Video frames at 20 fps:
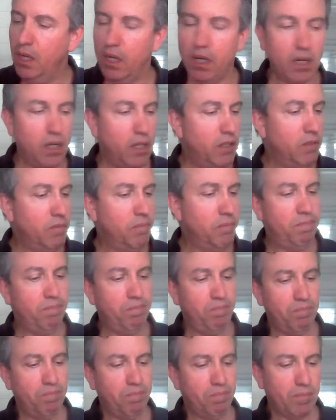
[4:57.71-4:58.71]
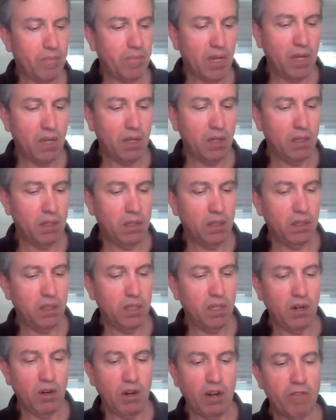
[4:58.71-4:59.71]
Um,
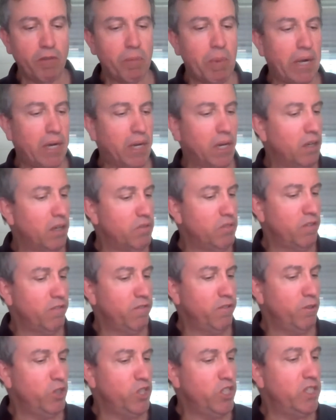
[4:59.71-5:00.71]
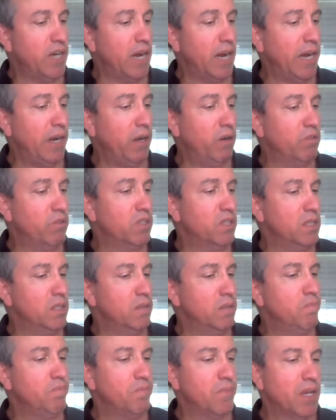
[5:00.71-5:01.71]
everybody loves the Fuji dials,
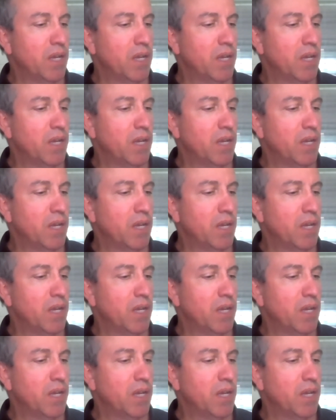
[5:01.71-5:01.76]
and